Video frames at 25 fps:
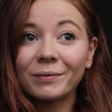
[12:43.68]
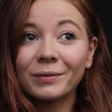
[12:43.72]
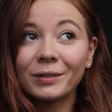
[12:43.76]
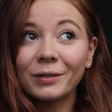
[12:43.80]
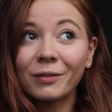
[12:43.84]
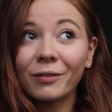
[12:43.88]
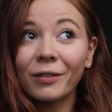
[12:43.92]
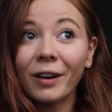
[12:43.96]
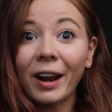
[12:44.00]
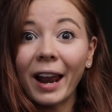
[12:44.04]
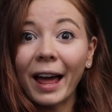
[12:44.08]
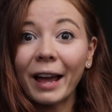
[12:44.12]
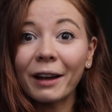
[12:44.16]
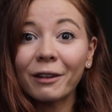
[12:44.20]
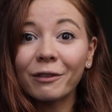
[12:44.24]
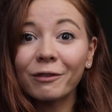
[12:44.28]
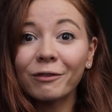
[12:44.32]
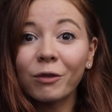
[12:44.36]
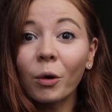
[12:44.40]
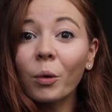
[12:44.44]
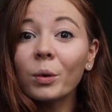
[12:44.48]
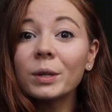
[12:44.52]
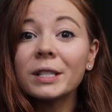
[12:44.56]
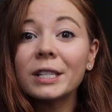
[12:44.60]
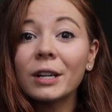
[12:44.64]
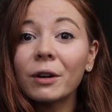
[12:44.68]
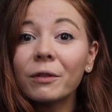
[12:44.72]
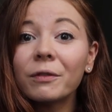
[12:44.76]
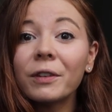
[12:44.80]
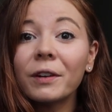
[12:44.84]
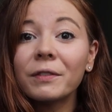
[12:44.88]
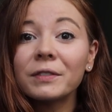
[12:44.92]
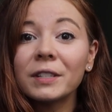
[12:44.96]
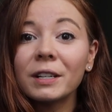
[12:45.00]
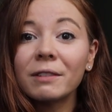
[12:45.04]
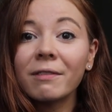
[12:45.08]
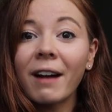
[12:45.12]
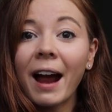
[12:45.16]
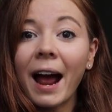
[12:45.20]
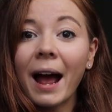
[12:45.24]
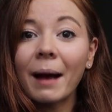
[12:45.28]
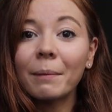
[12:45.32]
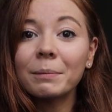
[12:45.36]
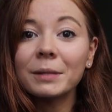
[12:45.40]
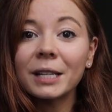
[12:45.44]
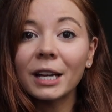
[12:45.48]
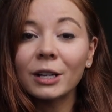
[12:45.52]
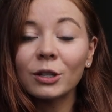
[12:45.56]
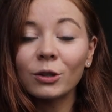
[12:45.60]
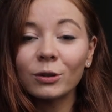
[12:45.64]
for like 40 or 50
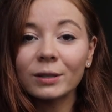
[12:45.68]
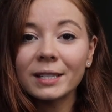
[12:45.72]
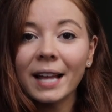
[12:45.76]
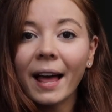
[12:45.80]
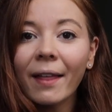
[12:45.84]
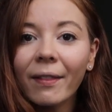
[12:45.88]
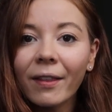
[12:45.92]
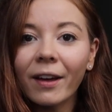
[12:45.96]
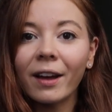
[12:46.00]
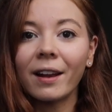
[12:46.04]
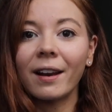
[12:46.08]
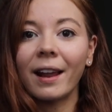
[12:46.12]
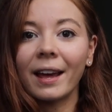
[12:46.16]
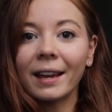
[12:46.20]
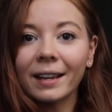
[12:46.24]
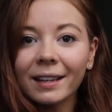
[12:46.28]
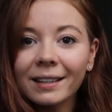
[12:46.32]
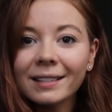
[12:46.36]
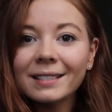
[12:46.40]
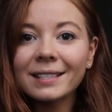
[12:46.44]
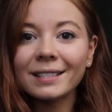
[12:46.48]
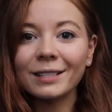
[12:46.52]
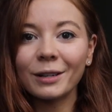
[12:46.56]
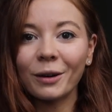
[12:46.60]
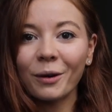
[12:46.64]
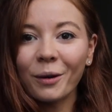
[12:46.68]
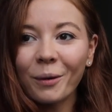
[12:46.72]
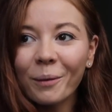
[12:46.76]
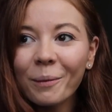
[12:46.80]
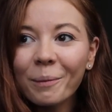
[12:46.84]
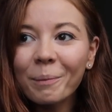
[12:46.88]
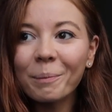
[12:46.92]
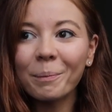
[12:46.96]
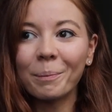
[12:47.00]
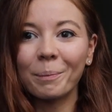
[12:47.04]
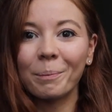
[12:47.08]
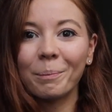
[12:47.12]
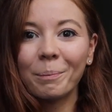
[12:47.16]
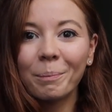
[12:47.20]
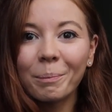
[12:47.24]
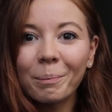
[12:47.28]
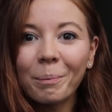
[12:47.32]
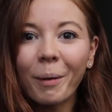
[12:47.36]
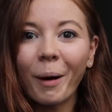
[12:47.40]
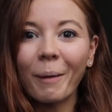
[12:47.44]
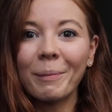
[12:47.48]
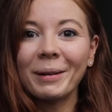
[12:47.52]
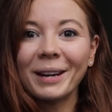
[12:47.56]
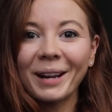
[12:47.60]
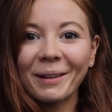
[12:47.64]
reps and you're sat there like still
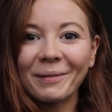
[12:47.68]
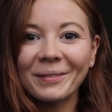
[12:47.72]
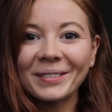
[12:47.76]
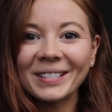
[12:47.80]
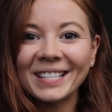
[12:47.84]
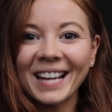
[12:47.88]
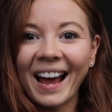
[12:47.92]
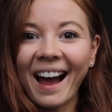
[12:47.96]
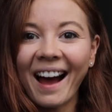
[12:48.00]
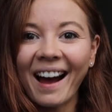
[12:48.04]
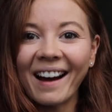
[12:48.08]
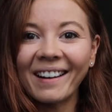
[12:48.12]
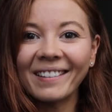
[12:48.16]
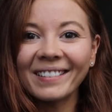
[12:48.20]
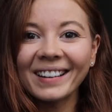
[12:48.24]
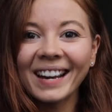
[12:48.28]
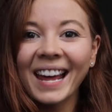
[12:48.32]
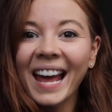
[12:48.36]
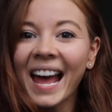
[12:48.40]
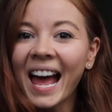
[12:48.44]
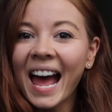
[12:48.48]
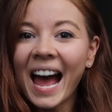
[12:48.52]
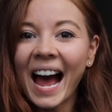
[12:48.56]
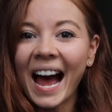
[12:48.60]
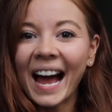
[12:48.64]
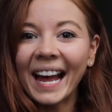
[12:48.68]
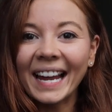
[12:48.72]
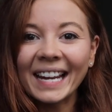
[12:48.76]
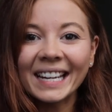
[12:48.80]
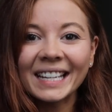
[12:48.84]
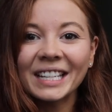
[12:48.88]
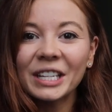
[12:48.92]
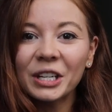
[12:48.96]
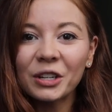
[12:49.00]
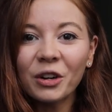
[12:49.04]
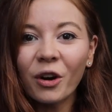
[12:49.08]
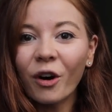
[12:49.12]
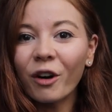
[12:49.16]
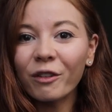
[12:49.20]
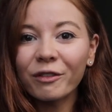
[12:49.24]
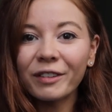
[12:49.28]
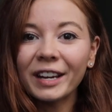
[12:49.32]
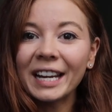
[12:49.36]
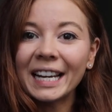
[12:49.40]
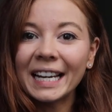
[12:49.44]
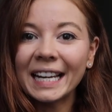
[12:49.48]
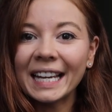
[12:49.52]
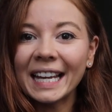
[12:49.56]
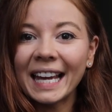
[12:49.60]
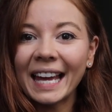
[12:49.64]
bobbing up and down and you're not
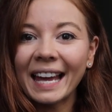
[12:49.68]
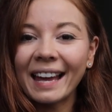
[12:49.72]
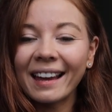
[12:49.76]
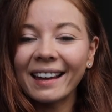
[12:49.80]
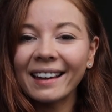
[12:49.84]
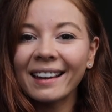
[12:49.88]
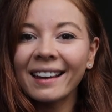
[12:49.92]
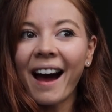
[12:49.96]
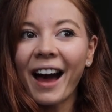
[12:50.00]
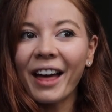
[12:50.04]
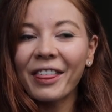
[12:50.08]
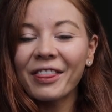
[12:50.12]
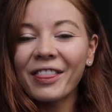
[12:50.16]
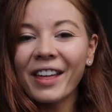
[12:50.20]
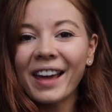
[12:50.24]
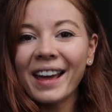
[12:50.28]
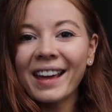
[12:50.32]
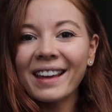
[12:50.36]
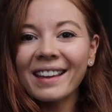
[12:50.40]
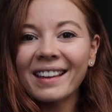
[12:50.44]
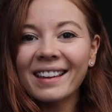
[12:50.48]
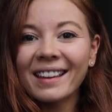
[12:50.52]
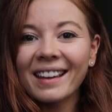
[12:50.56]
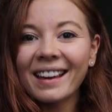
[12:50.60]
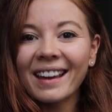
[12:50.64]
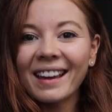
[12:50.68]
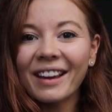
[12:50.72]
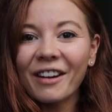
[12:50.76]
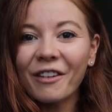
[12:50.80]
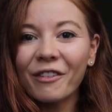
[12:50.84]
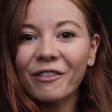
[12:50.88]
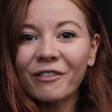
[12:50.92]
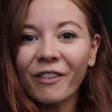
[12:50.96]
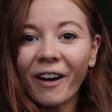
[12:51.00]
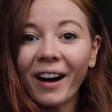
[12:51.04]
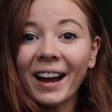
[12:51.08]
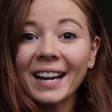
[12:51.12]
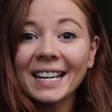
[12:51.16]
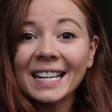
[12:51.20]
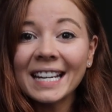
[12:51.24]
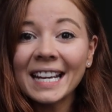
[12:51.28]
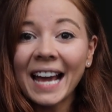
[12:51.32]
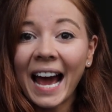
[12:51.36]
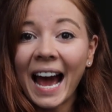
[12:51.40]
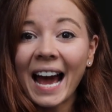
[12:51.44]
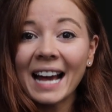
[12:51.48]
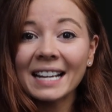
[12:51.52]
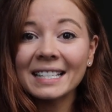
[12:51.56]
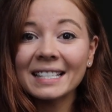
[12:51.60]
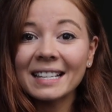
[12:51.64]
feeling it. I think
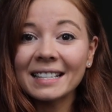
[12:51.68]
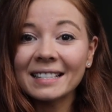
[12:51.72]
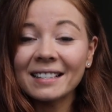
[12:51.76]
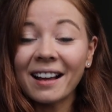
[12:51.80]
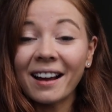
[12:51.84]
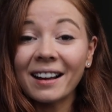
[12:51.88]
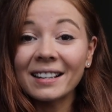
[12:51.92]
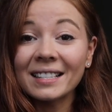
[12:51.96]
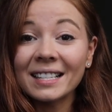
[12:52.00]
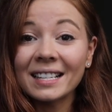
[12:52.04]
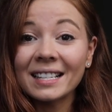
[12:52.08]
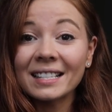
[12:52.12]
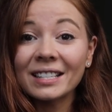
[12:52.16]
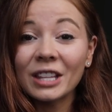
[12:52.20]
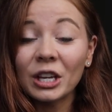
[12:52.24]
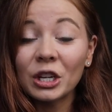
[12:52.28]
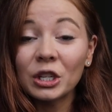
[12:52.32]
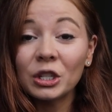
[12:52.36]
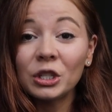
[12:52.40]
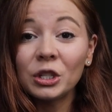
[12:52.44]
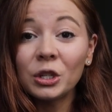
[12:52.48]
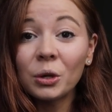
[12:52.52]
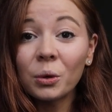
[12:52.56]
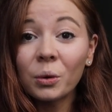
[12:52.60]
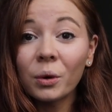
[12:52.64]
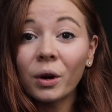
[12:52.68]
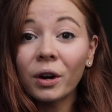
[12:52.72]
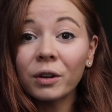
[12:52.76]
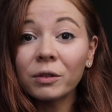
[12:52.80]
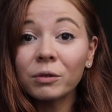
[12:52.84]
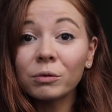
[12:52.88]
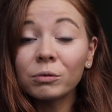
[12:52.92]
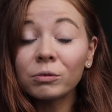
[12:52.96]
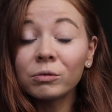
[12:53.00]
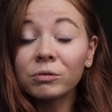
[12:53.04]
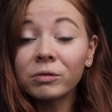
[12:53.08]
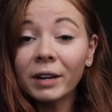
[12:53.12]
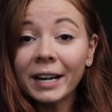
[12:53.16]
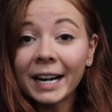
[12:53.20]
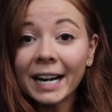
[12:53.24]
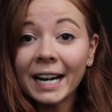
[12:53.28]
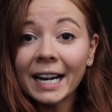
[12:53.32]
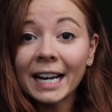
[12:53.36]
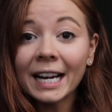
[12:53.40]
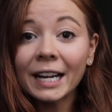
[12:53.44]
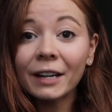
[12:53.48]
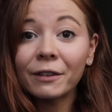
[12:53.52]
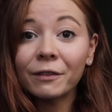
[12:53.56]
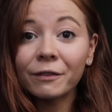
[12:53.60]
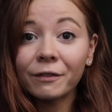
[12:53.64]
finding exercises that you can
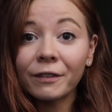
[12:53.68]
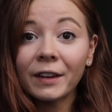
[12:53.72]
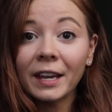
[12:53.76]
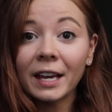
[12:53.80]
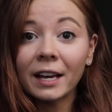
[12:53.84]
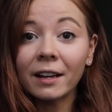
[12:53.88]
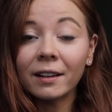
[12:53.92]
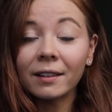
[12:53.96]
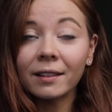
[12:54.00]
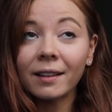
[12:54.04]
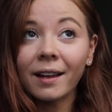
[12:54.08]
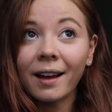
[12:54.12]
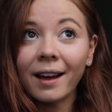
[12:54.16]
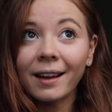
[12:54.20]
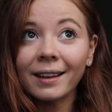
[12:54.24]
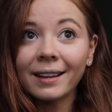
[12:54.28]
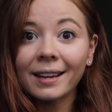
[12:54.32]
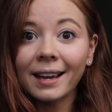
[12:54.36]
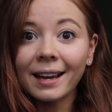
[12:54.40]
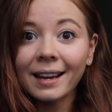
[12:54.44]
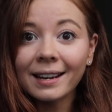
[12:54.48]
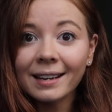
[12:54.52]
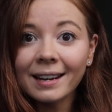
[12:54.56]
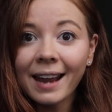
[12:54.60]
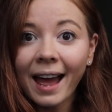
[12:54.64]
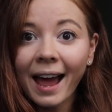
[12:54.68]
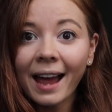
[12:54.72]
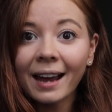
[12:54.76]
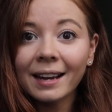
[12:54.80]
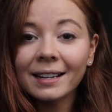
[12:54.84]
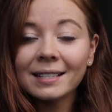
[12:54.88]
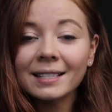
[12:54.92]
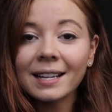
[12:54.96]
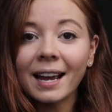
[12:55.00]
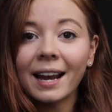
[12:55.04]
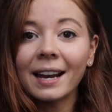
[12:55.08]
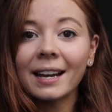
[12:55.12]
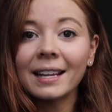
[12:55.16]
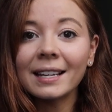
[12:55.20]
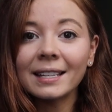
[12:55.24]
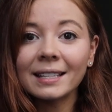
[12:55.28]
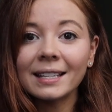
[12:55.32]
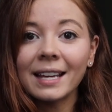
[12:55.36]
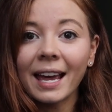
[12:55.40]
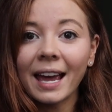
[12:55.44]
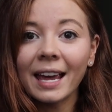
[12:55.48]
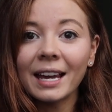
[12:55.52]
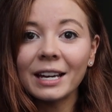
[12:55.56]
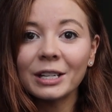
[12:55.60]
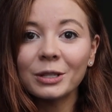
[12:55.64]
really feel and connect and
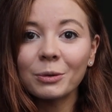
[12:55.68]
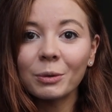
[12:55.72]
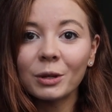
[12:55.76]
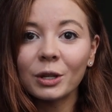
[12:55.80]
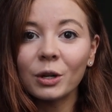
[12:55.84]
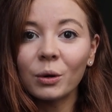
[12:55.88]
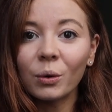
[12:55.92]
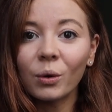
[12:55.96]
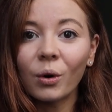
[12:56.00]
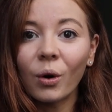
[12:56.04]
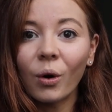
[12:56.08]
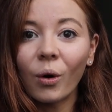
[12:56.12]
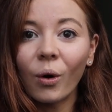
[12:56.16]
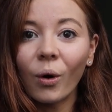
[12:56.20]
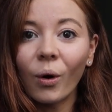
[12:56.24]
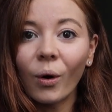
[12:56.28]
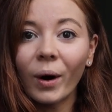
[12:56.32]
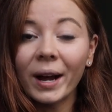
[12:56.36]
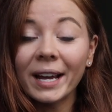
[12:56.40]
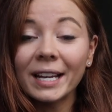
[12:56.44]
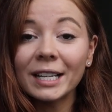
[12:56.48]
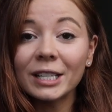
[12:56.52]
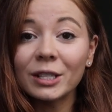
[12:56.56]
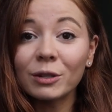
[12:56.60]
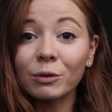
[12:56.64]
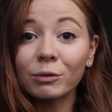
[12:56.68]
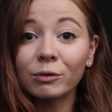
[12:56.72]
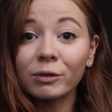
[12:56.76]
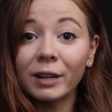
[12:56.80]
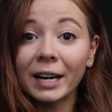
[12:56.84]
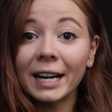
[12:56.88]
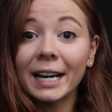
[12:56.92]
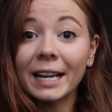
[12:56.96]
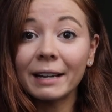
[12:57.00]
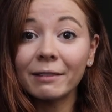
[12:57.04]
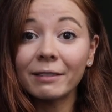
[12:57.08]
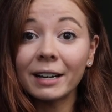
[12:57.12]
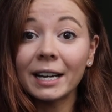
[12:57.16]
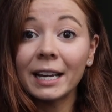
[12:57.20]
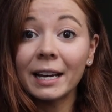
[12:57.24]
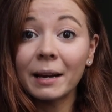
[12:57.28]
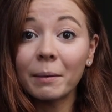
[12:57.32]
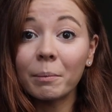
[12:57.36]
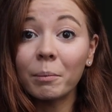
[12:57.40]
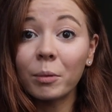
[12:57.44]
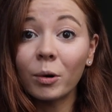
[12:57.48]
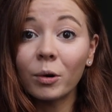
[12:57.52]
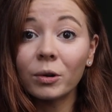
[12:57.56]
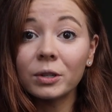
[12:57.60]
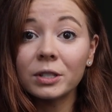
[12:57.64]
engage with your core is really, really
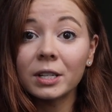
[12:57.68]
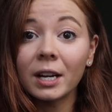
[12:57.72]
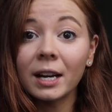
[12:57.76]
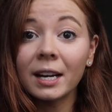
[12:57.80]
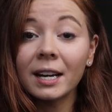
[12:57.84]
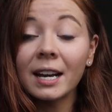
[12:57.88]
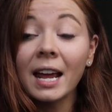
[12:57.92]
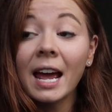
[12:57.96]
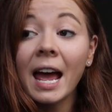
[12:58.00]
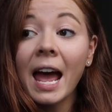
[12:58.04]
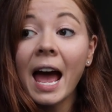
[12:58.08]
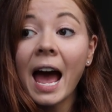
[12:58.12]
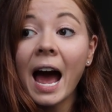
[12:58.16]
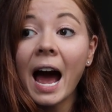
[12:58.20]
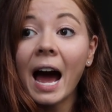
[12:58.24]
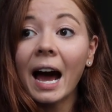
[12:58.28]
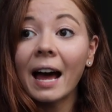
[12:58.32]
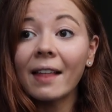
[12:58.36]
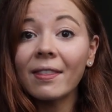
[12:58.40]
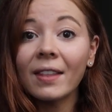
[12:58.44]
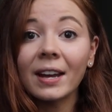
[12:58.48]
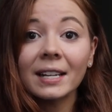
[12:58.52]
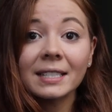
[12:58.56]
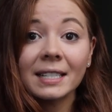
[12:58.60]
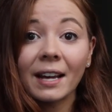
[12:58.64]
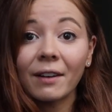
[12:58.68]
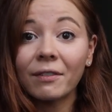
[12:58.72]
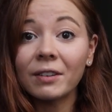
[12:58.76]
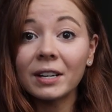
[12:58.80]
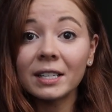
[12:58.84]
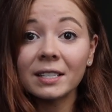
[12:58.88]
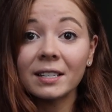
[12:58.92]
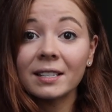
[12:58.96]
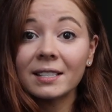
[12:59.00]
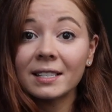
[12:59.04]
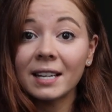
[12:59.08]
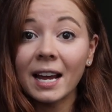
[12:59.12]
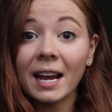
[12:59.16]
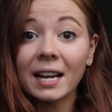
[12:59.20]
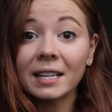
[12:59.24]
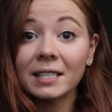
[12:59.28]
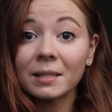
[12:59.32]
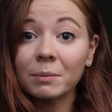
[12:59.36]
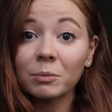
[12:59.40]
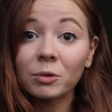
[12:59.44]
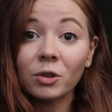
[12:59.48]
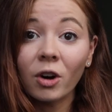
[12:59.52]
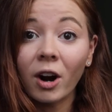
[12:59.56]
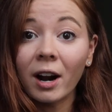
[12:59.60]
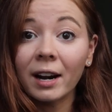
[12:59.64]
important, and that definitely does take
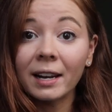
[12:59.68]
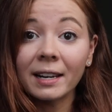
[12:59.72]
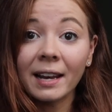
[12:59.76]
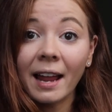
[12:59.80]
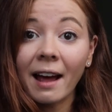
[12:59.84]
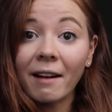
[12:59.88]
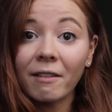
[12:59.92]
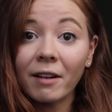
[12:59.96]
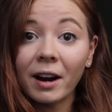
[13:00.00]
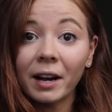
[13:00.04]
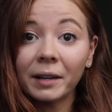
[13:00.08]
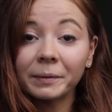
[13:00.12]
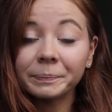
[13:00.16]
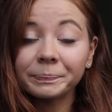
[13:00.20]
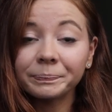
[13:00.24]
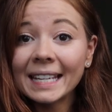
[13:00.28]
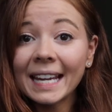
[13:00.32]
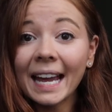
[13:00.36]
some trial and error.